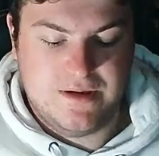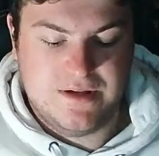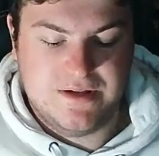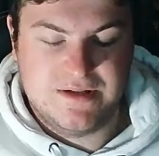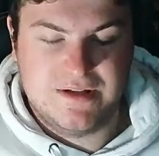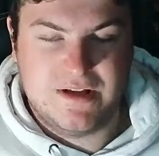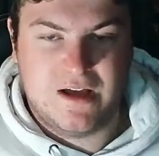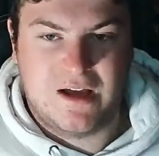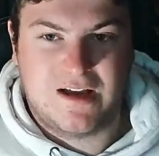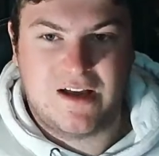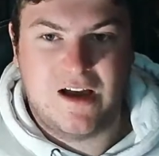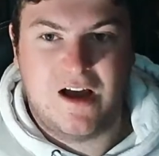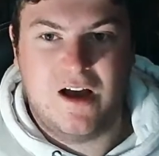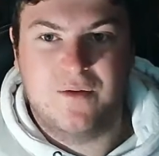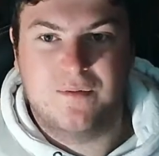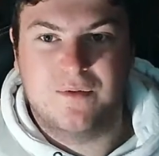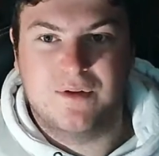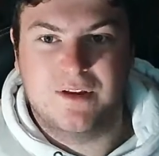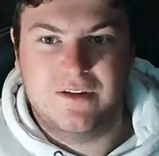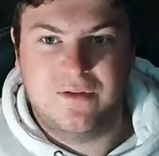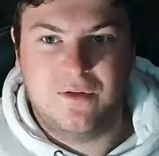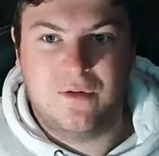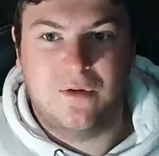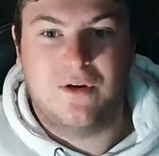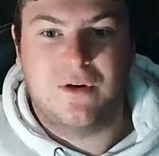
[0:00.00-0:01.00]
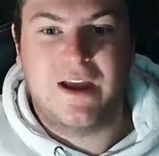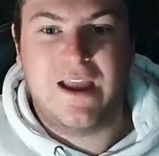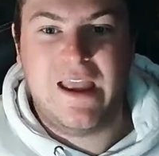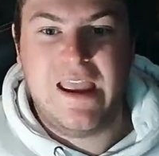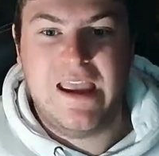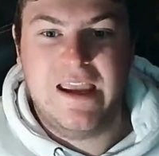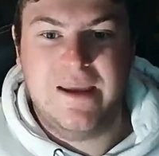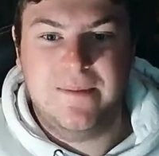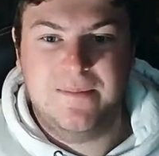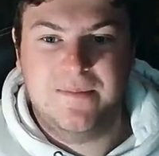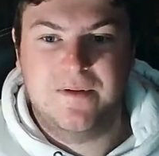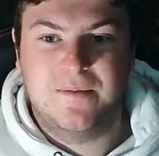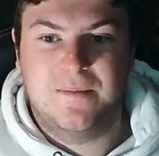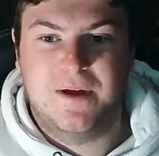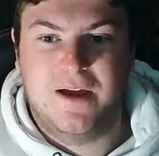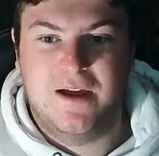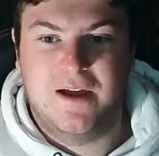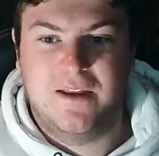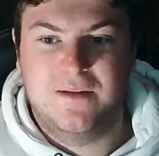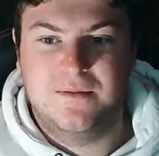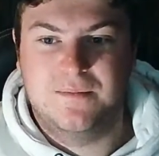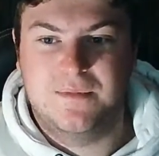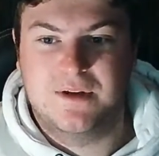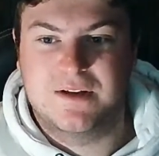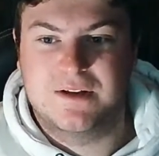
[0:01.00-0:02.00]
I can't really talk heaps about
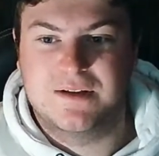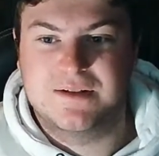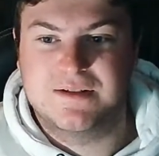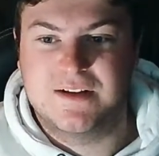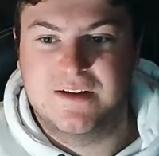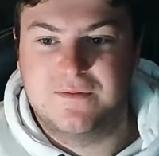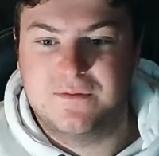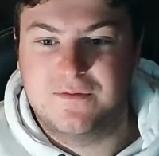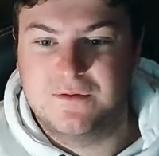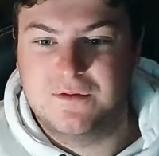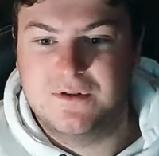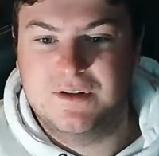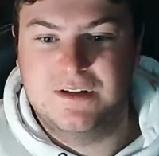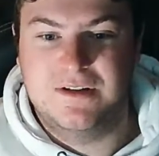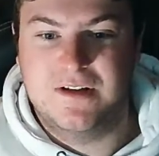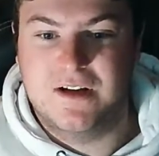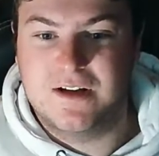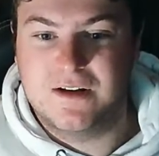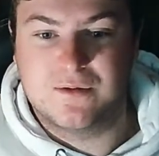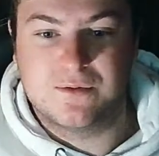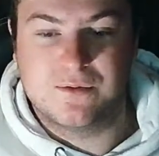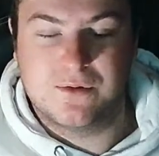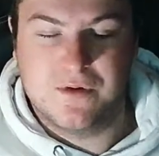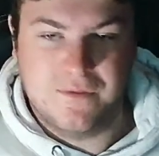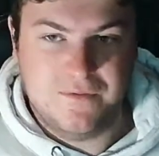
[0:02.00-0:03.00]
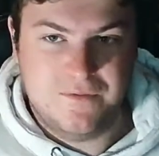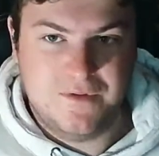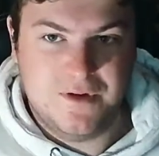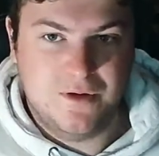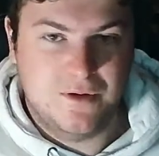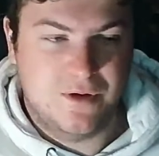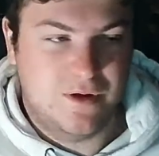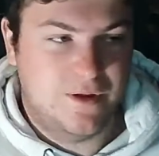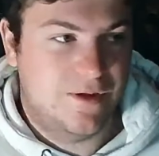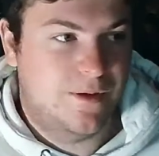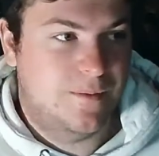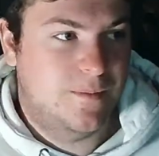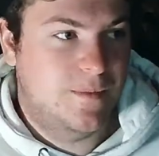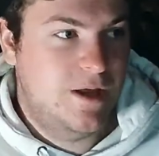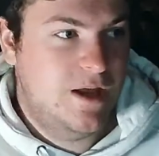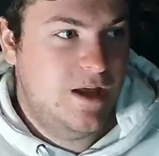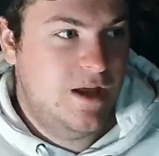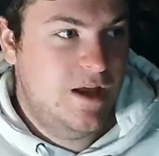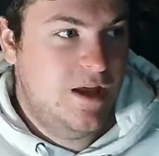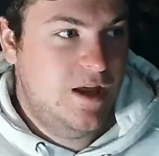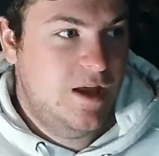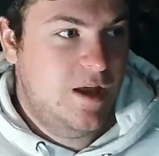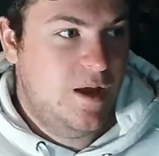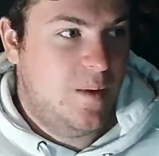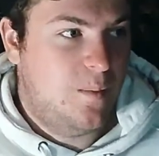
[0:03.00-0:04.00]
them because I've already done a review on them.
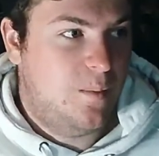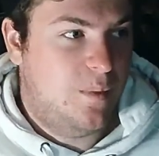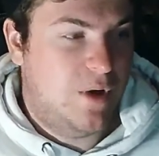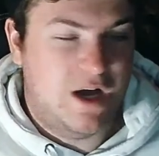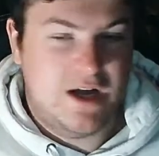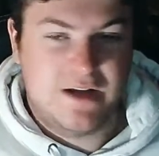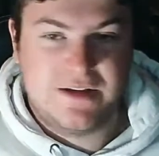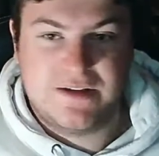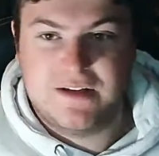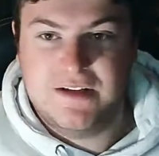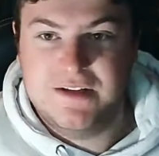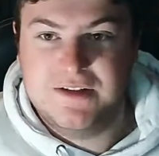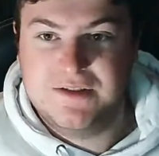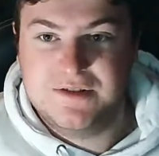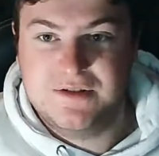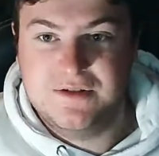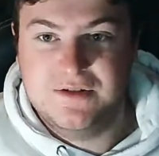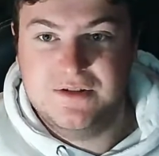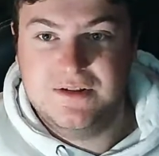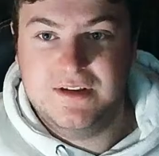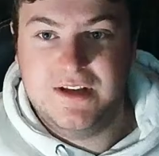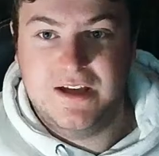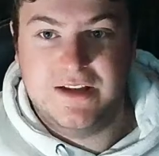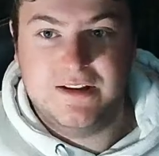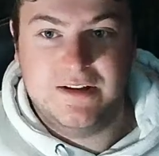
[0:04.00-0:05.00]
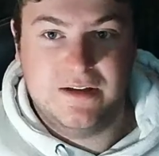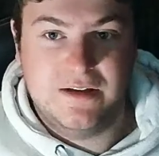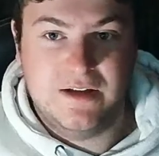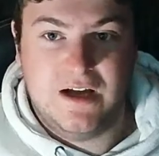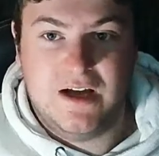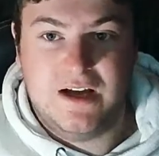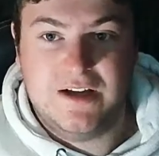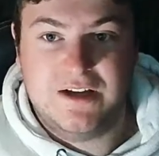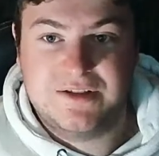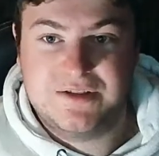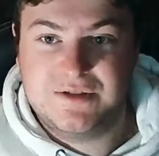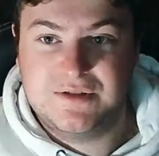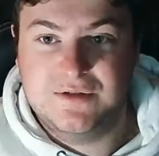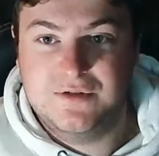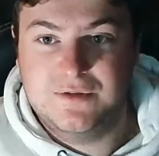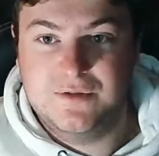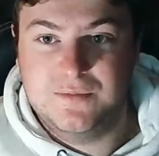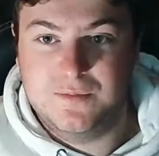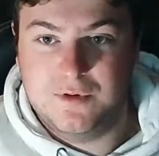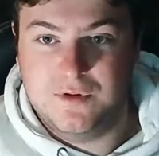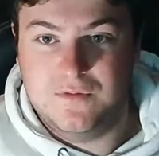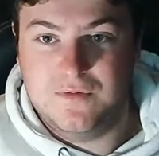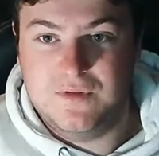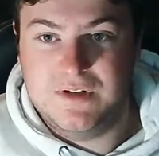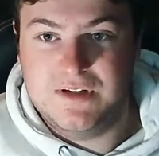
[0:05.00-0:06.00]
But it's good that the last two
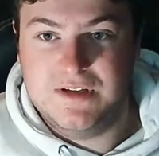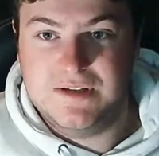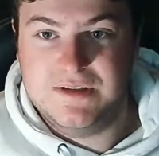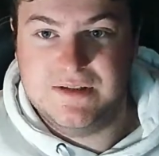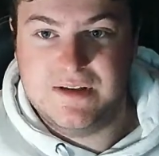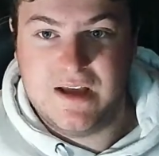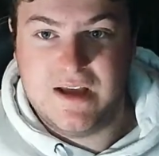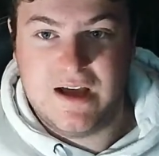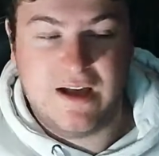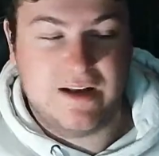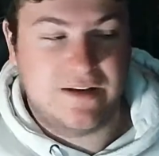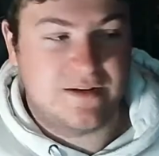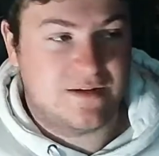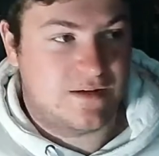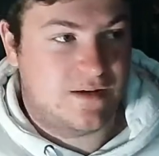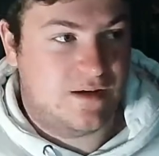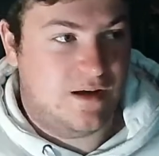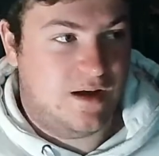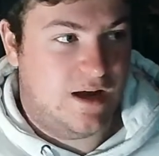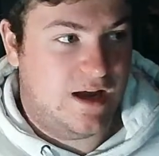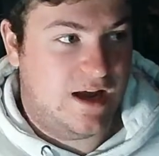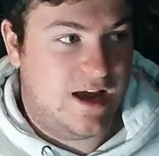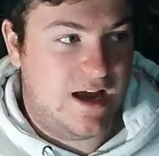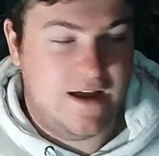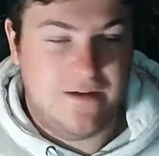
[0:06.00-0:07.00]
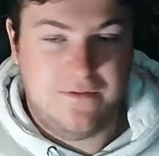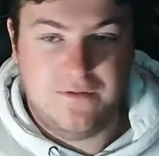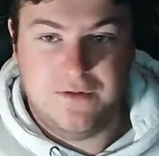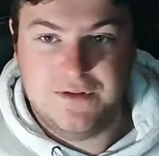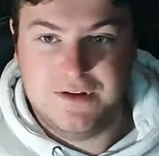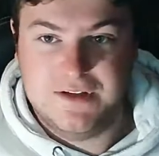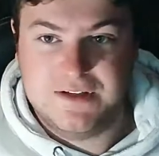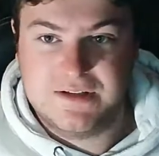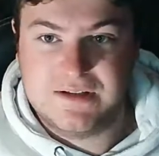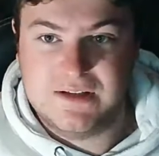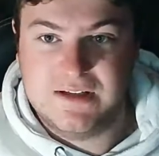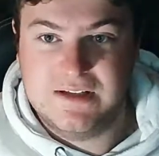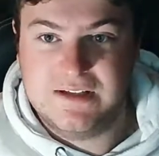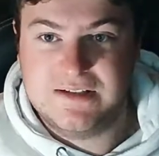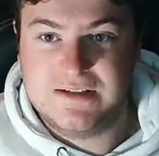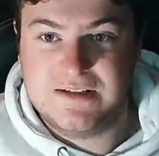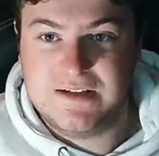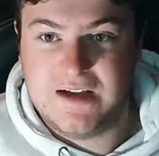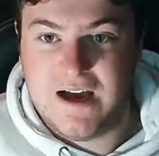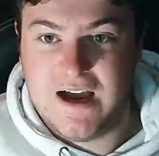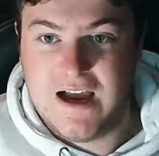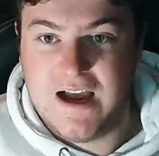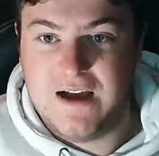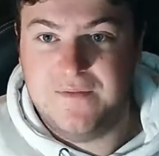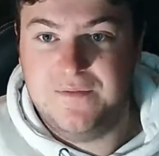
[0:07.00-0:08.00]
movies that I have on this list,
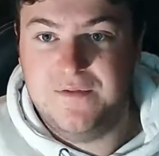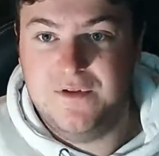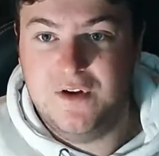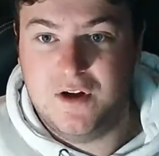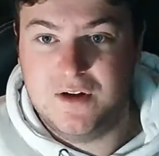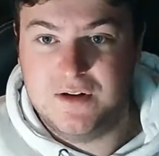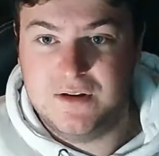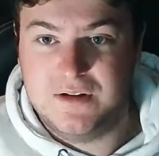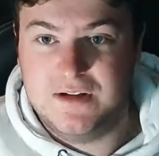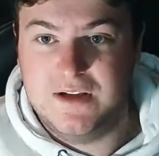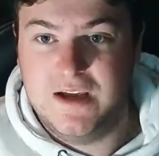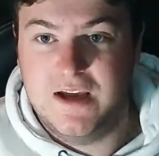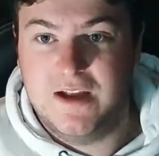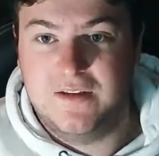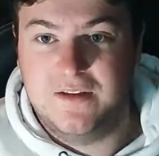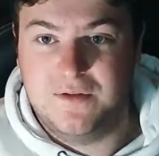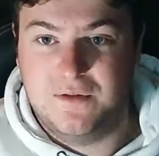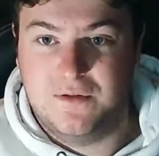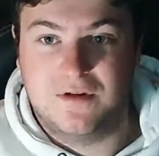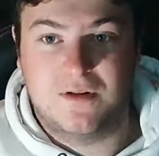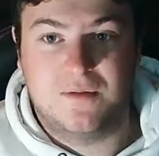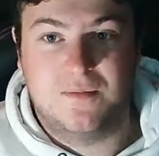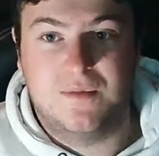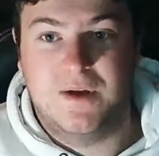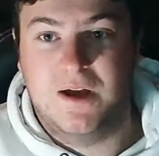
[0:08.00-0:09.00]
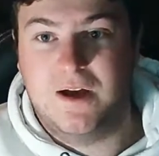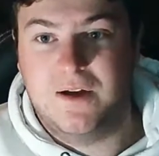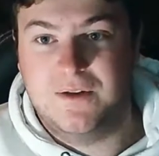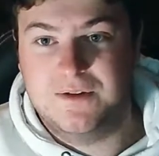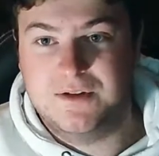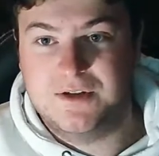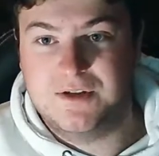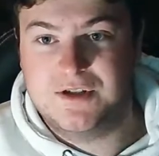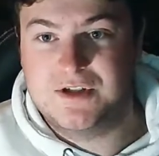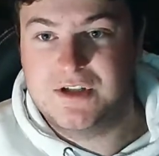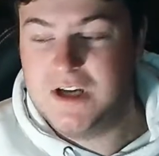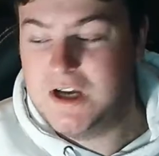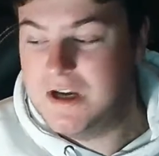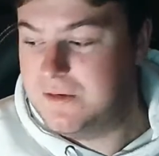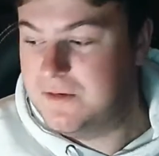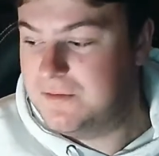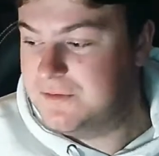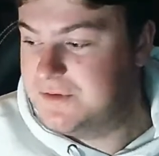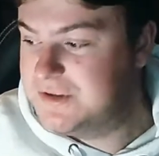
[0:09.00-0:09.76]
I have not yet talked about on this channel.